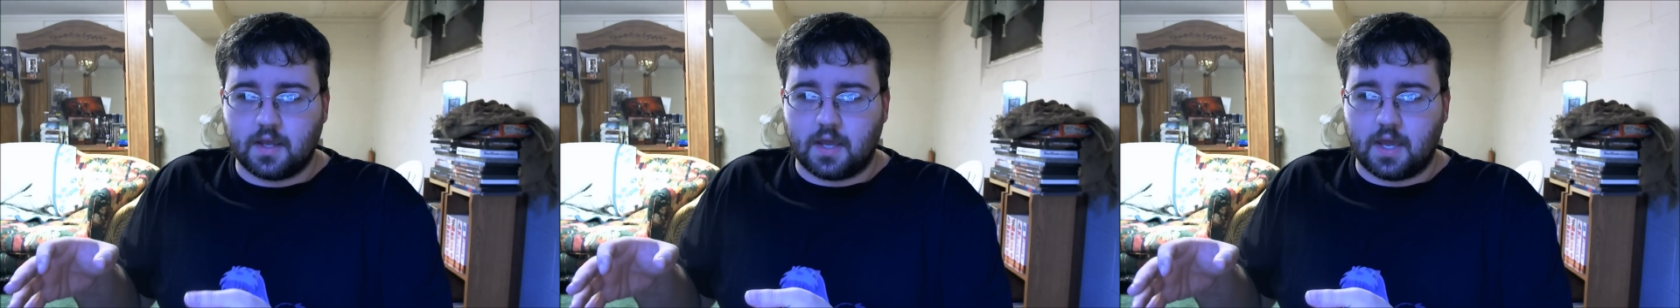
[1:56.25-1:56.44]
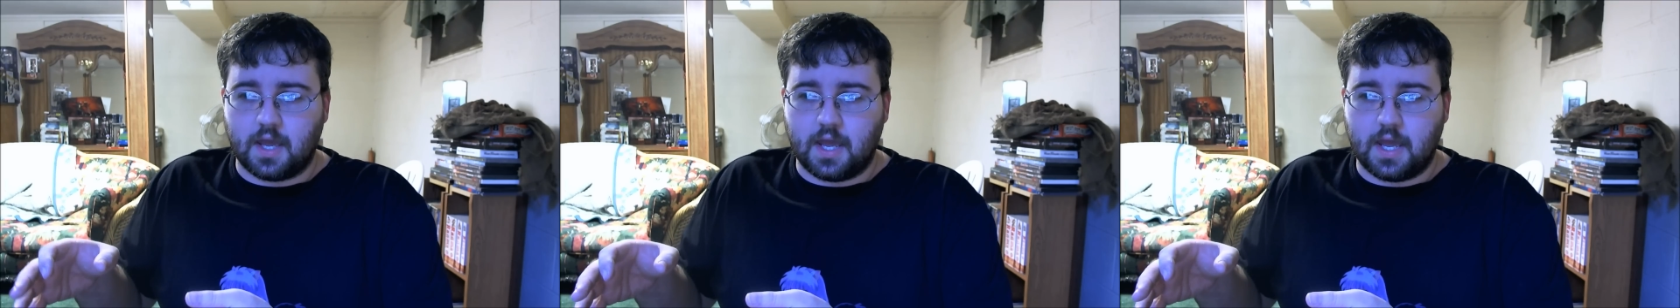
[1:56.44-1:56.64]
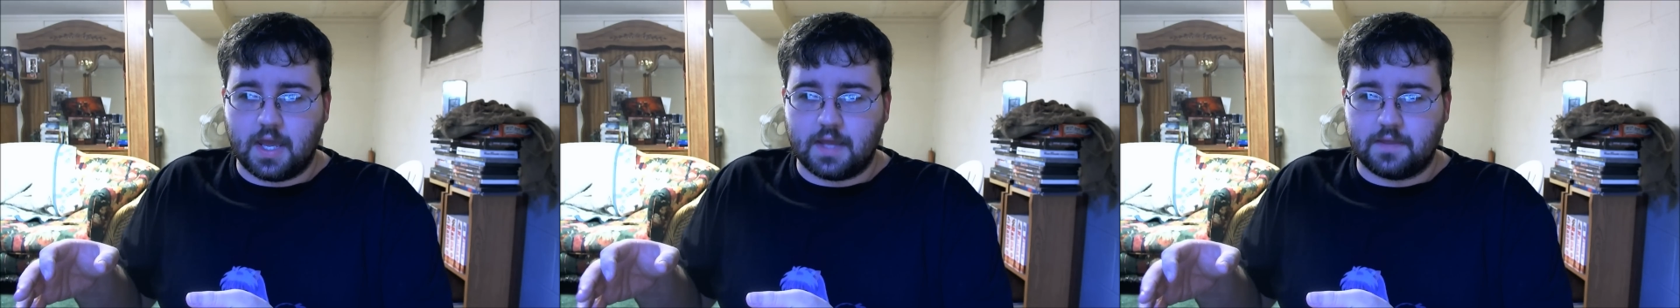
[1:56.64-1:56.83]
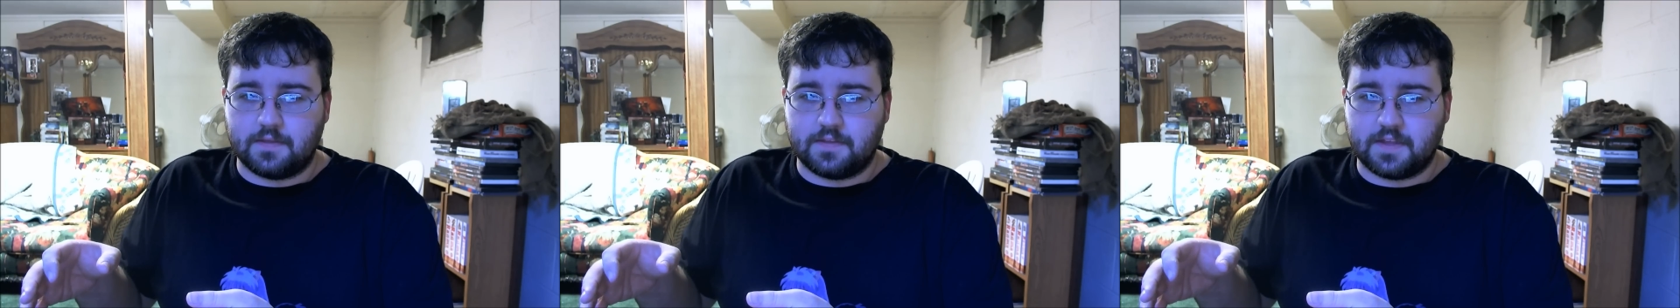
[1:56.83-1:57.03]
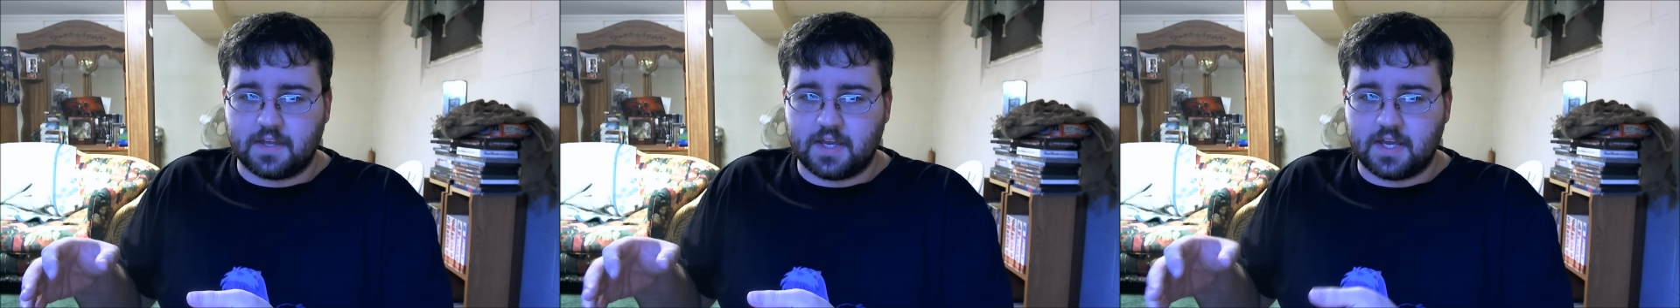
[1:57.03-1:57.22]

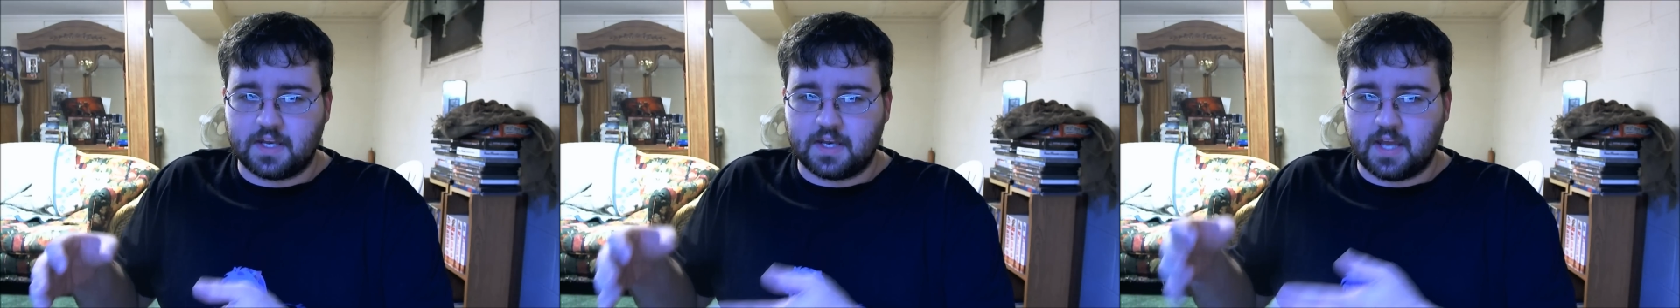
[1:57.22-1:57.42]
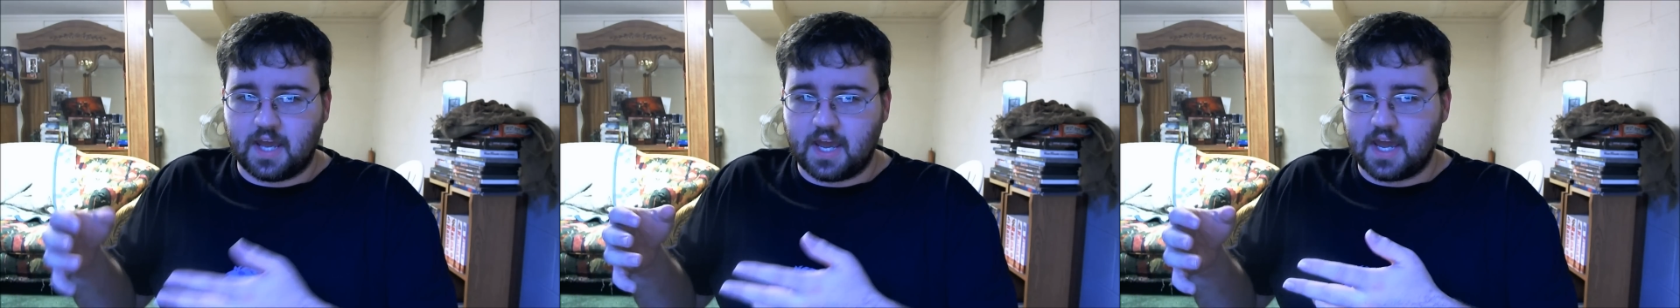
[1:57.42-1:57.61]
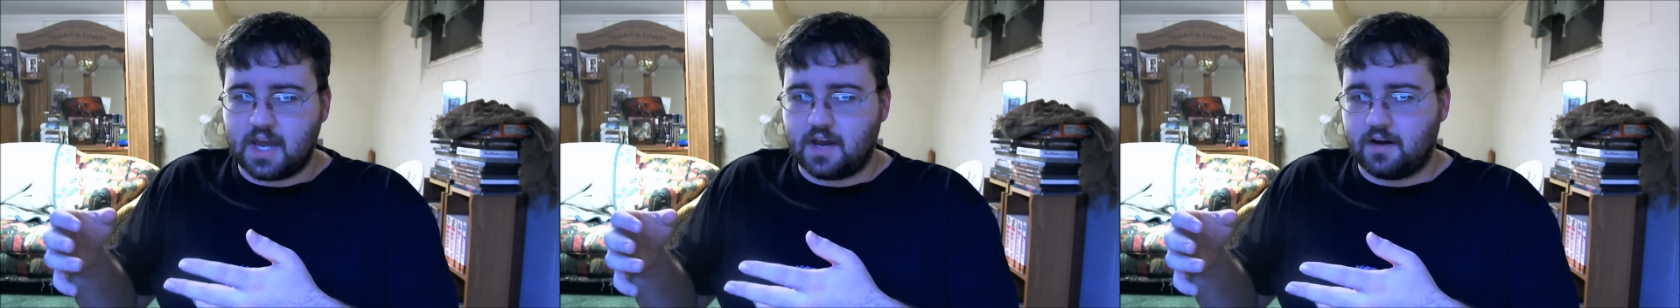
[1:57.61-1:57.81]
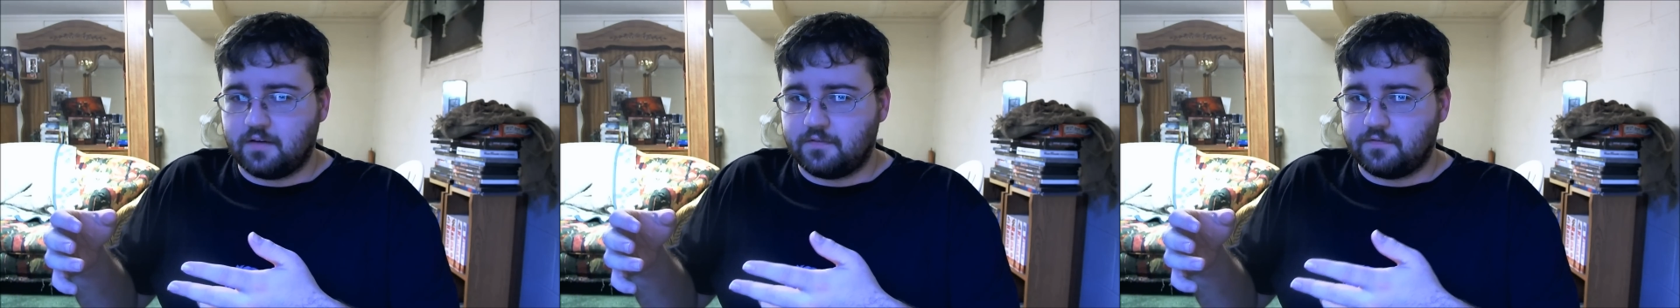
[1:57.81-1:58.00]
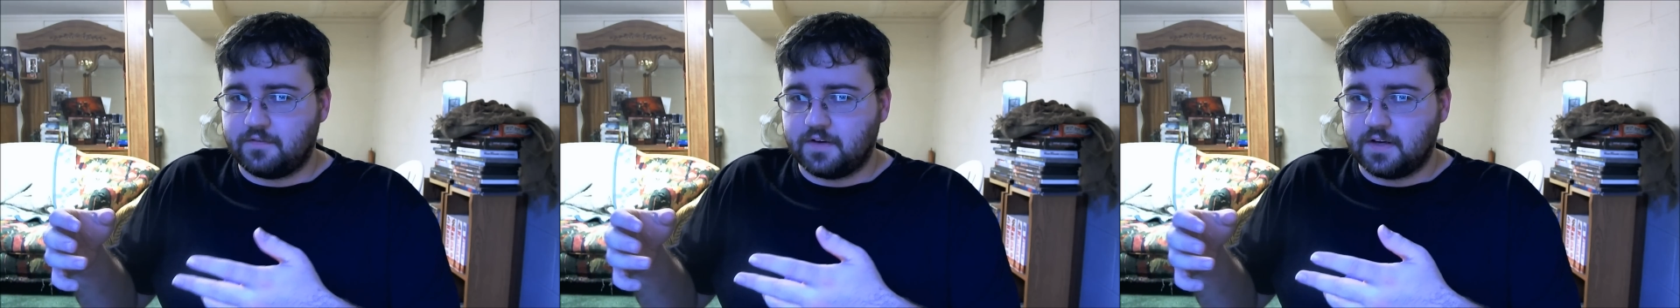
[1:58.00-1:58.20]
And then
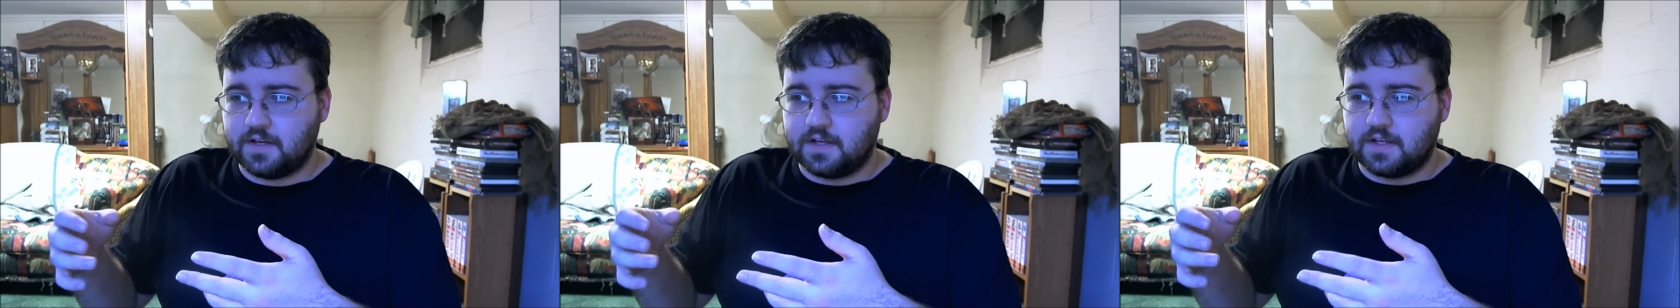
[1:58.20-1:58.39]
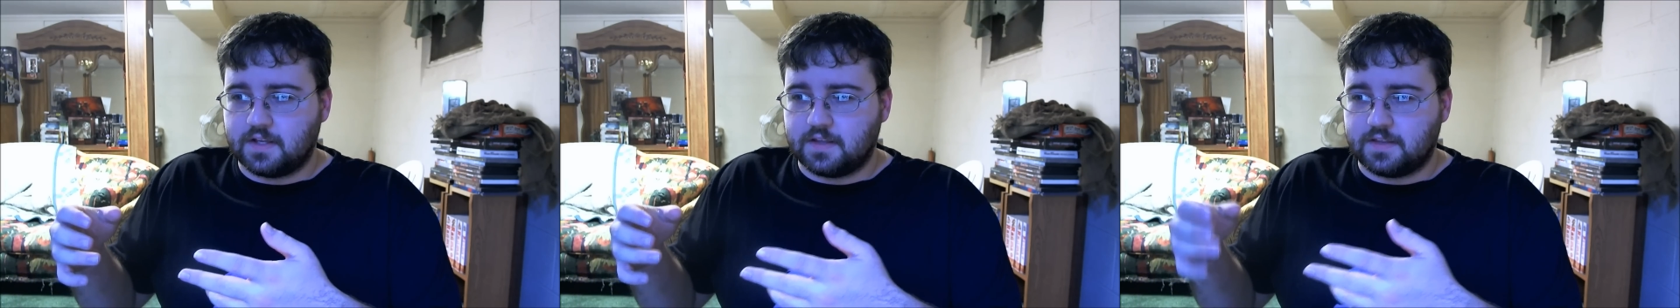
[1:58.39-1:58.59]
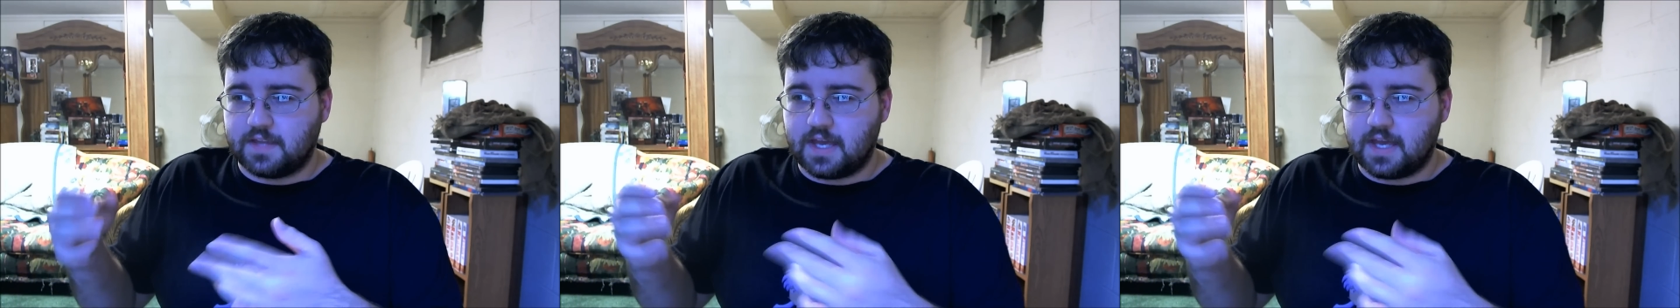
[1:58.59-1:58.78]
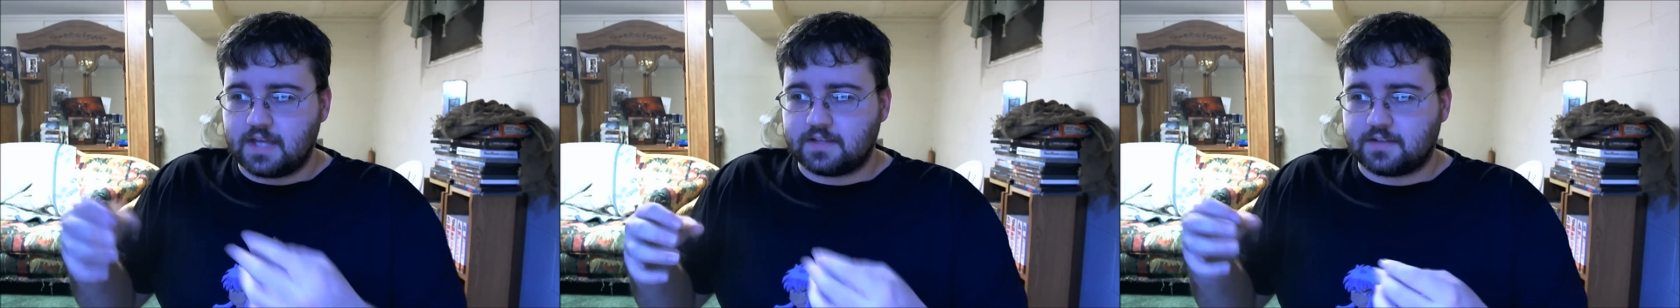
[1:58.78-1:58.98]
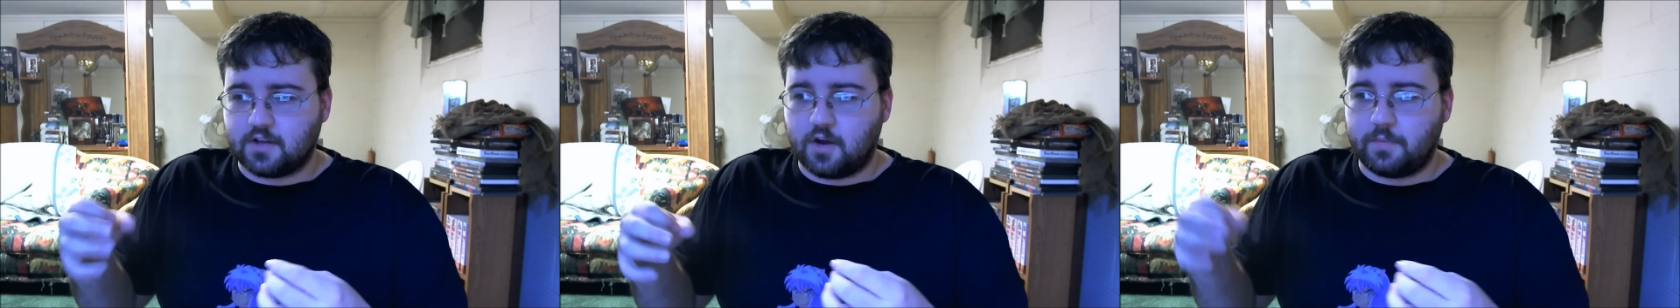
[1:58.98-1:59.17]
have
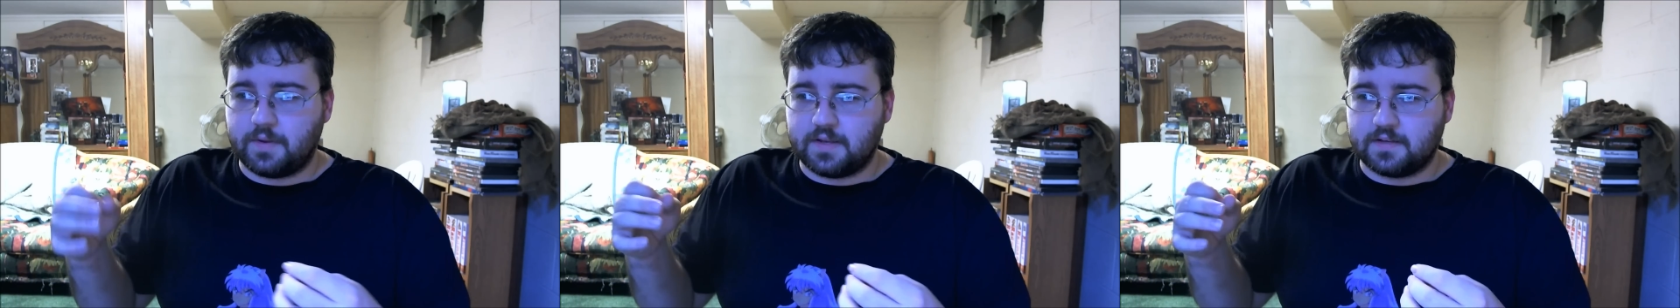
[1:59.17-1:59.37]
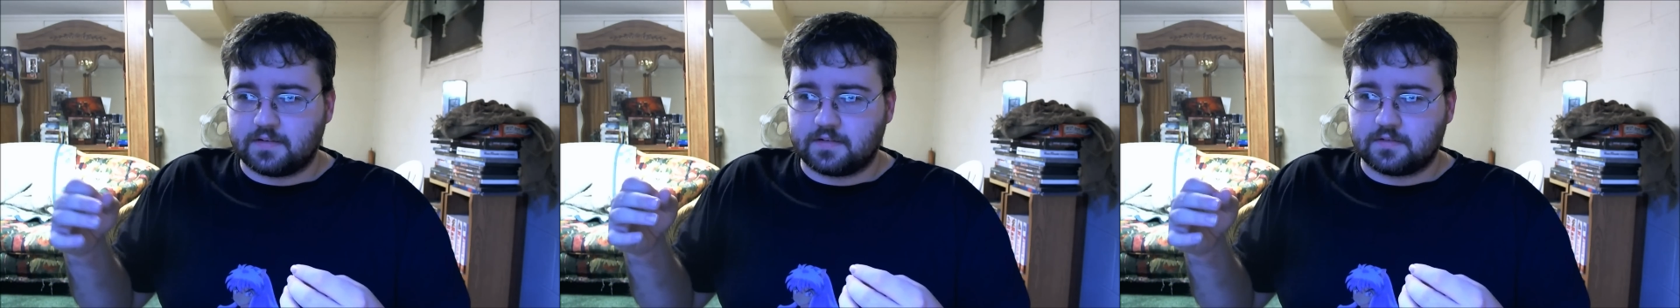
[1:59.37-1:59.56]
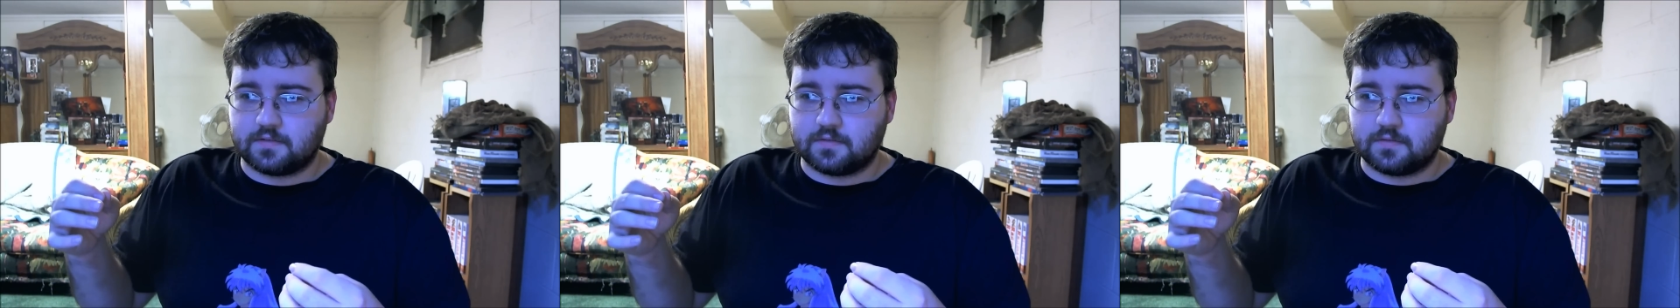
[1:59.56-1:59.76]
that tail beast